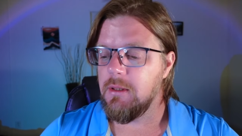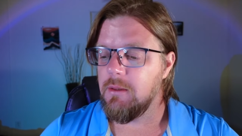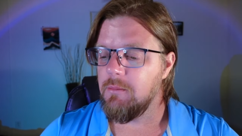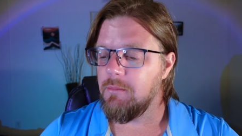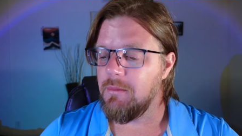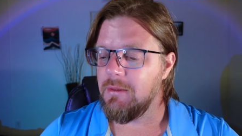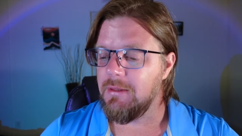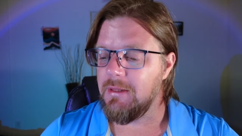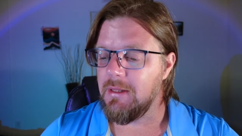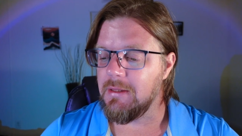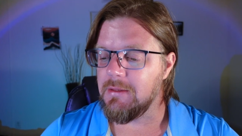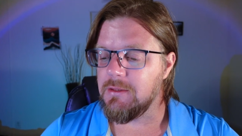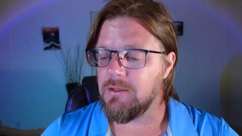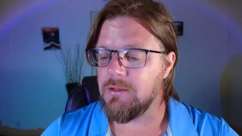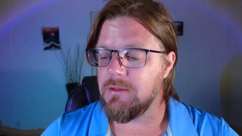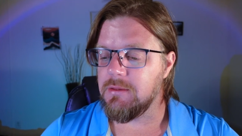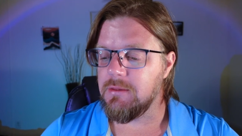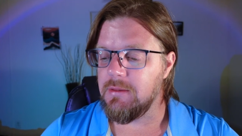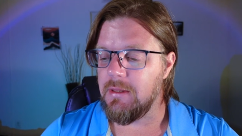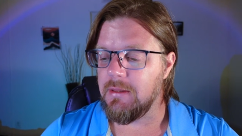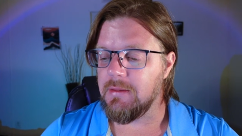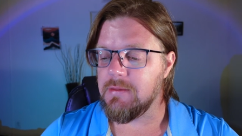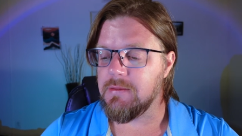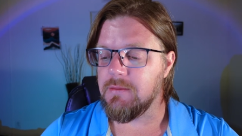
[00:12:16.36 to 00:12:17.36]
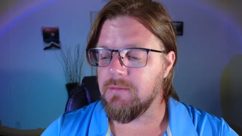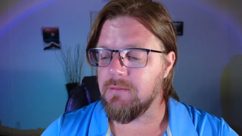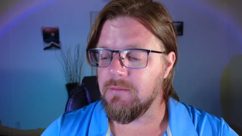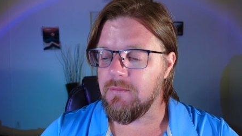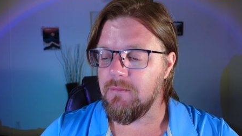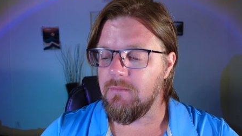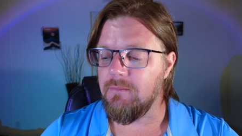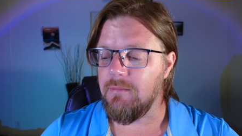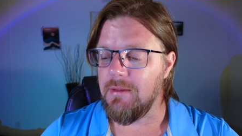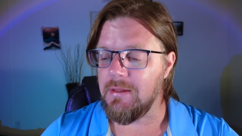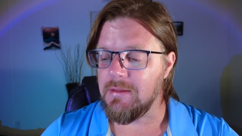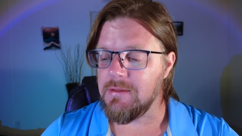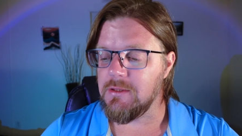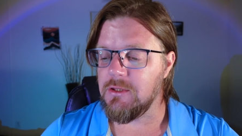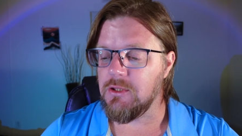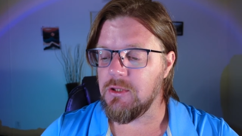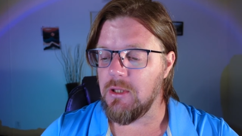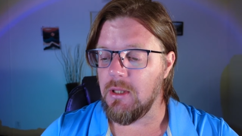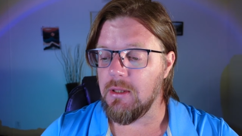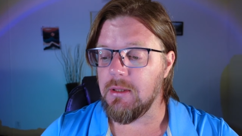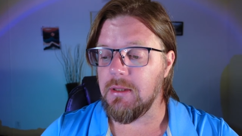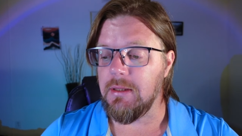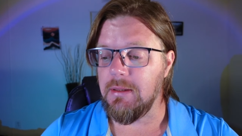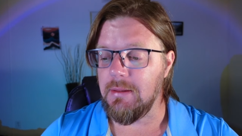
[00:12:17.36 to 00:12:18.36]
But that's that's that's
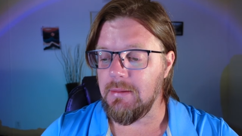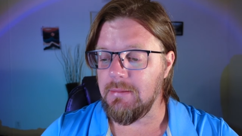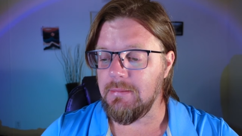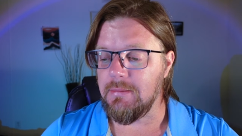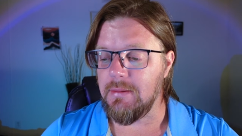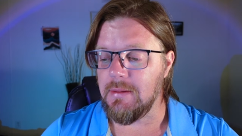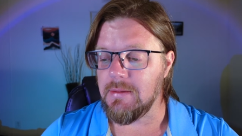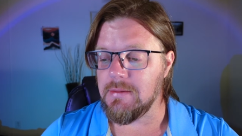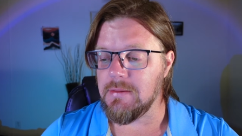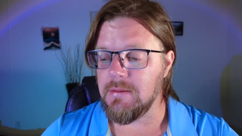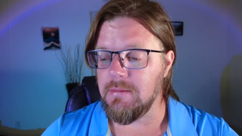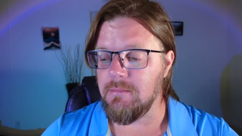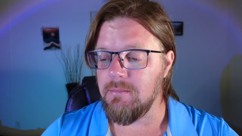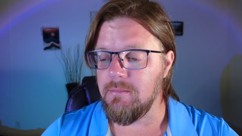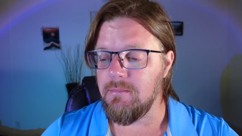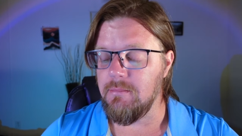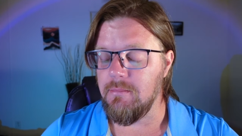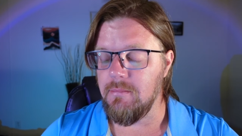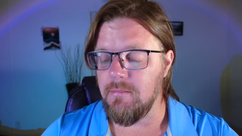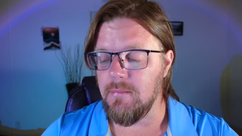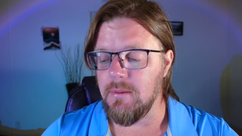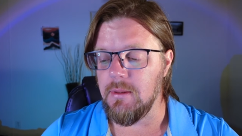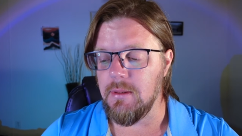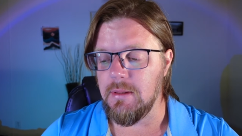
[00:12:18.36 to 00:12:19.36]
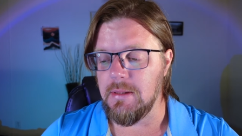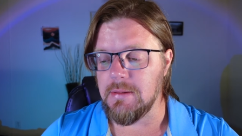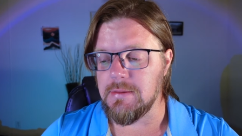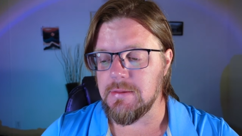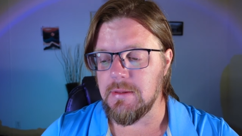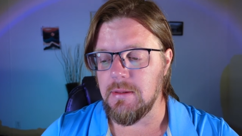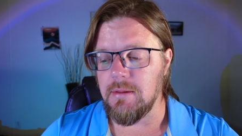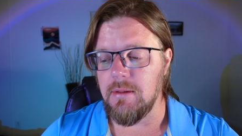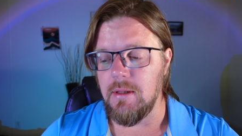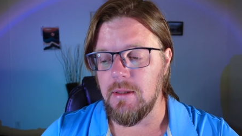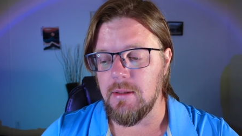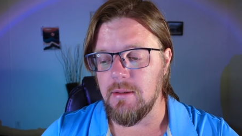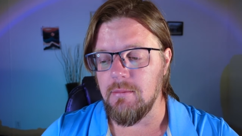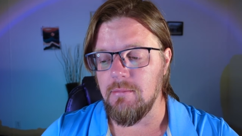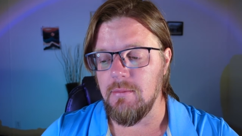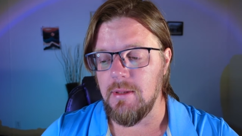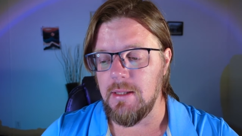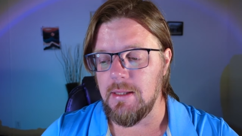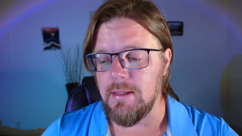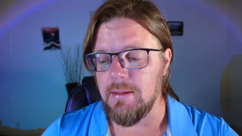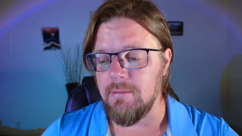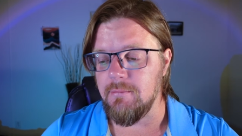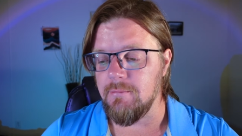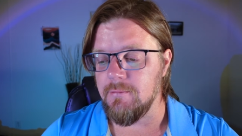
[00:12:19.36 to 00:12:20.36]
shocking. That's a that's a lot of
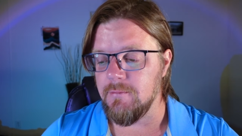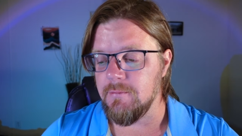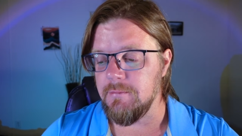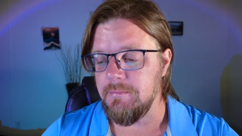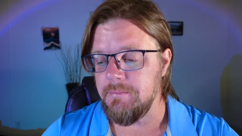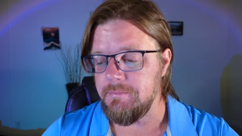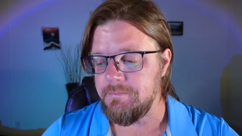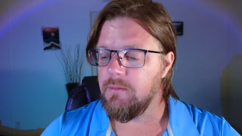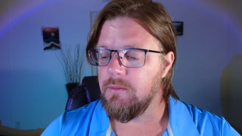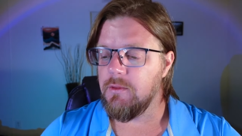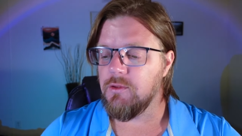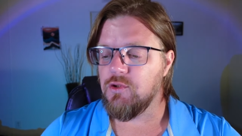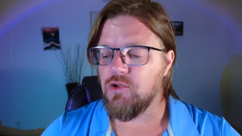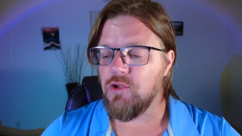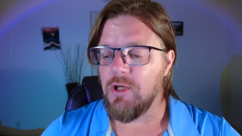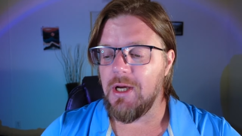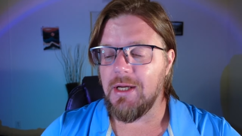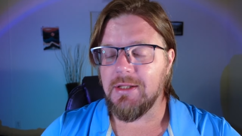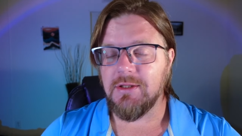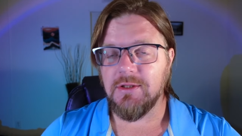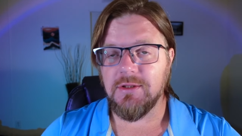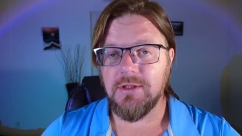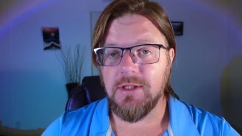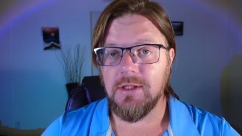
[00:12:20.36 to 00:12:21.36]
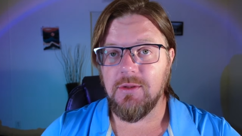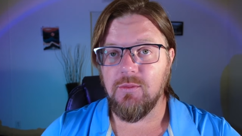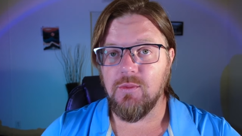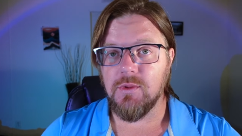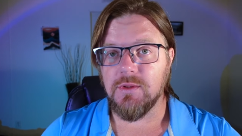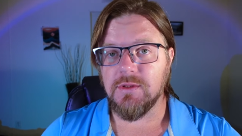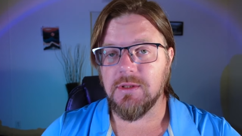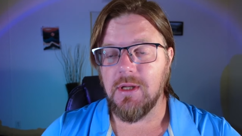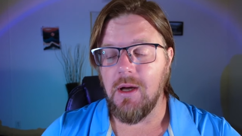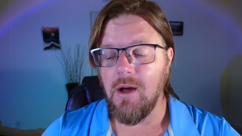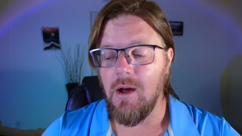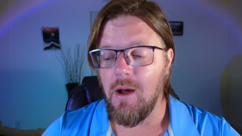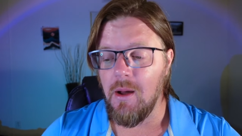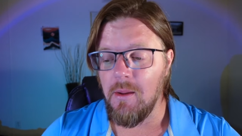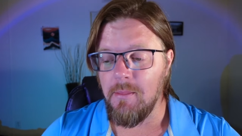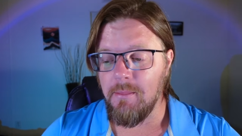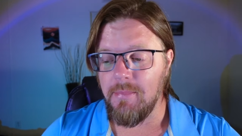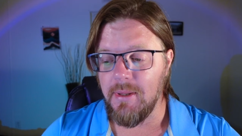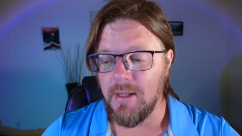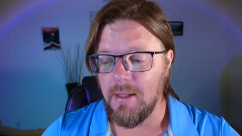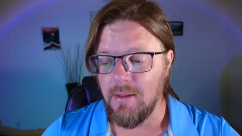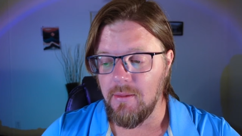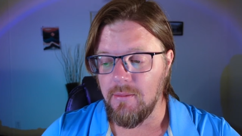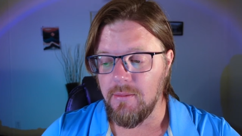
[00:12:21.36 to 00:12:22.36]
lives. The tragedy was
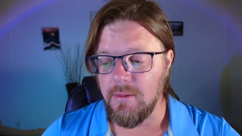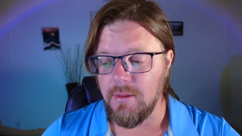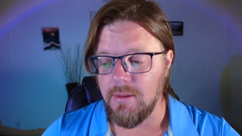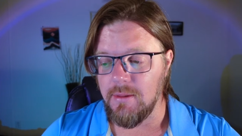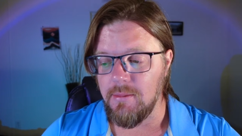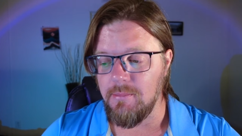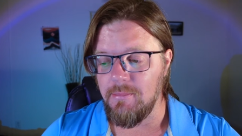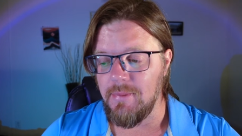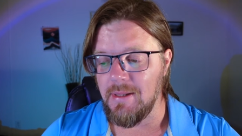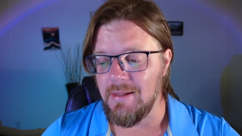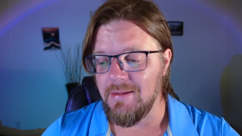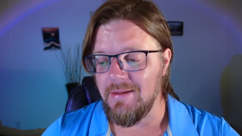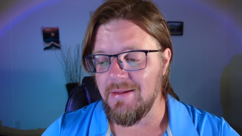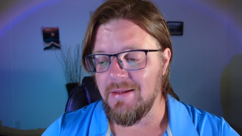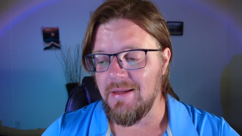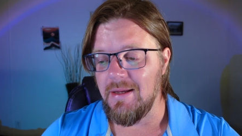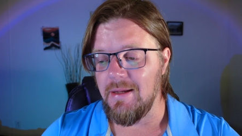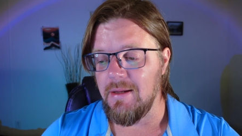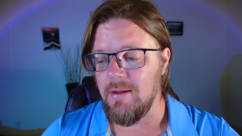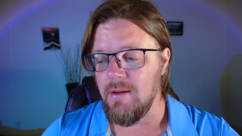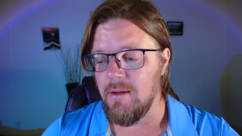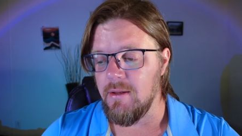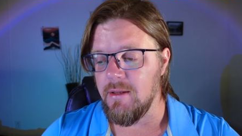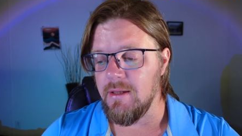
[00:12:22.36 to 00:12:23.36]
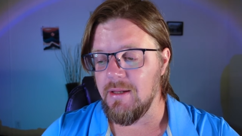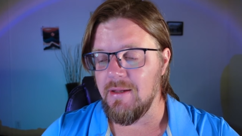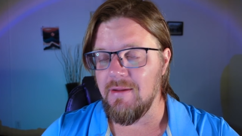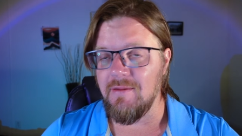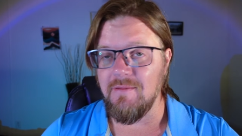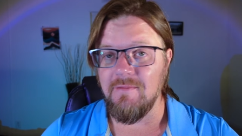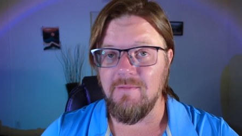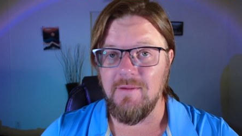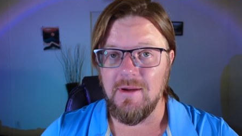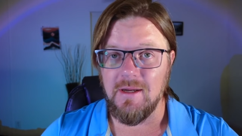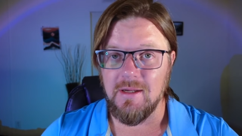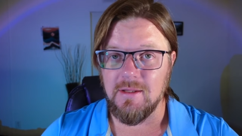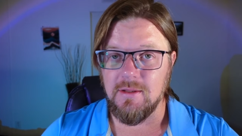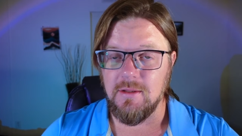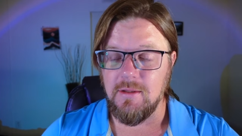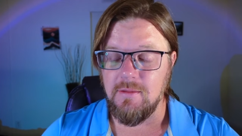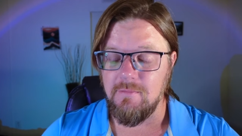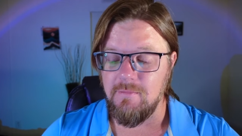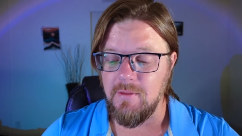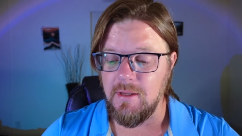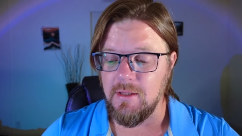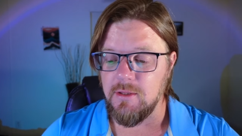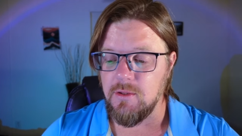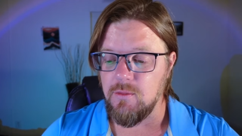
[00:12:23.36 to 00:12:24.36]
compounded by the chaotic evac
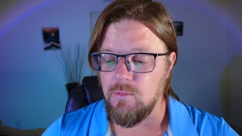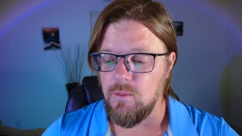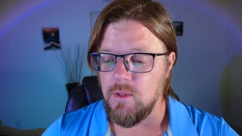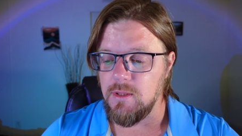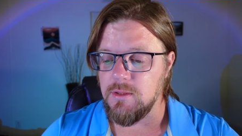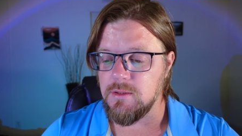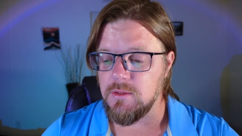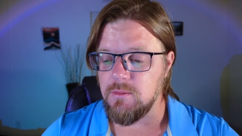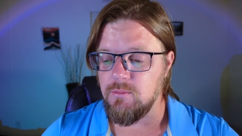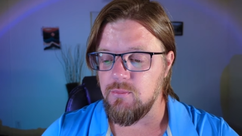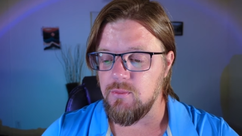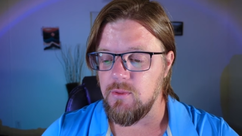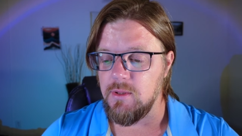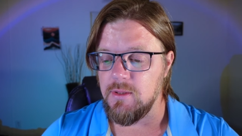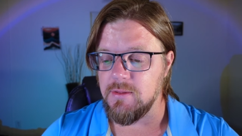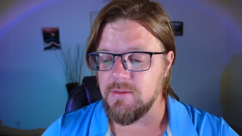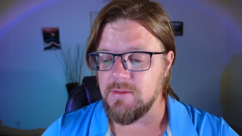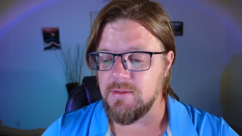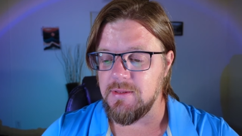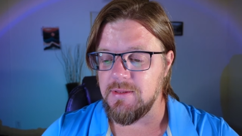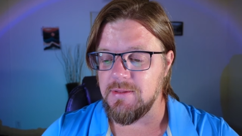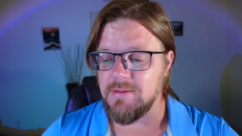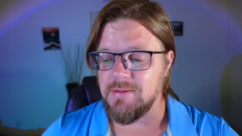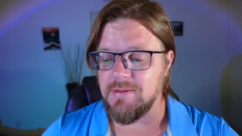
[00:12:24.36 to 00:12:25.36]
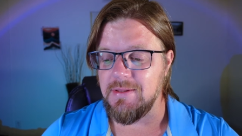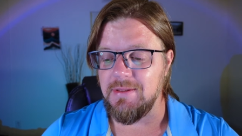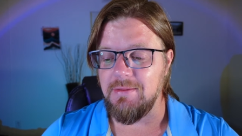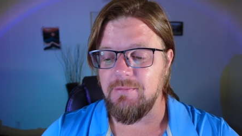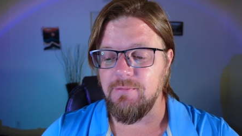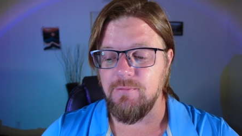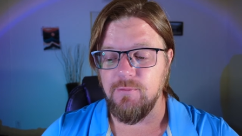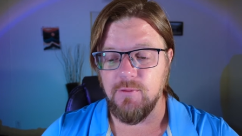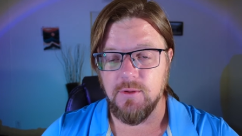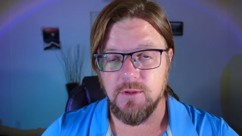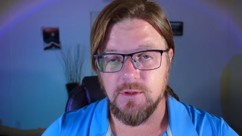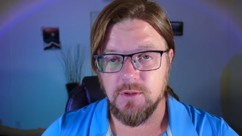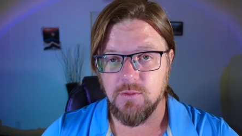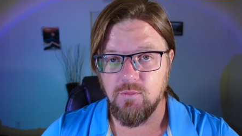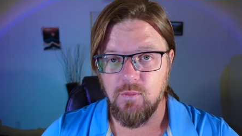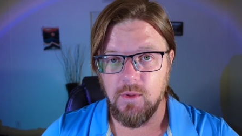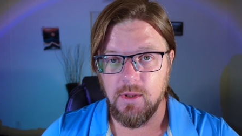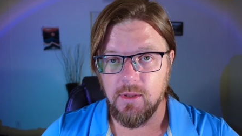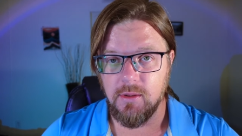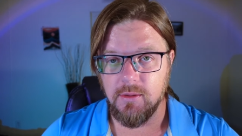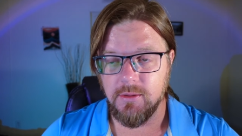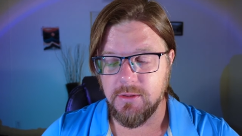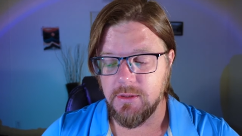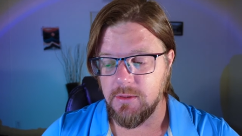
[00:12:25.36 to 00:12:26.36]
evacuation process, frigid
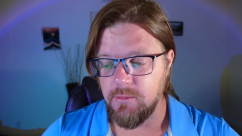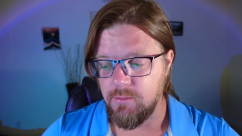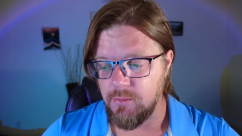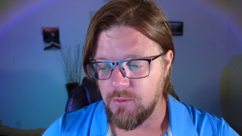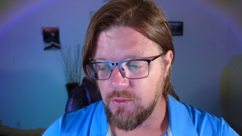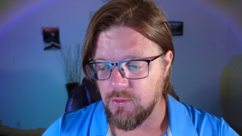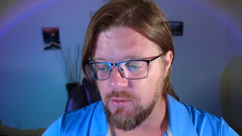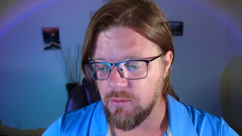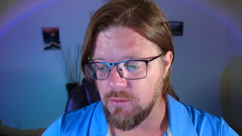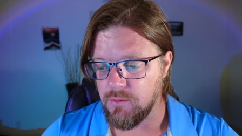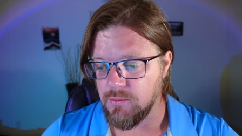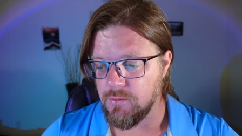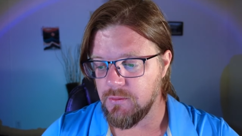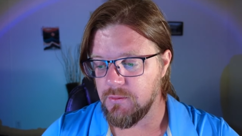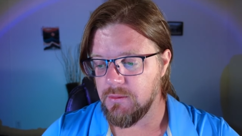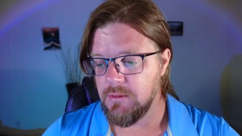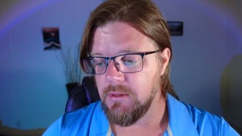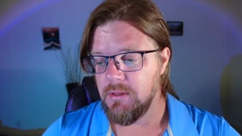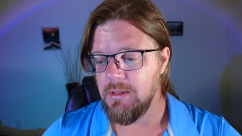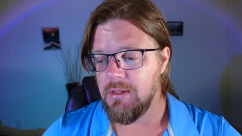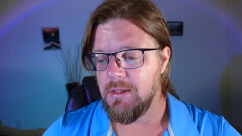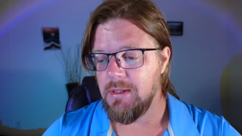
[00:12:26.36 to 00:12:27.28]
water temperatures,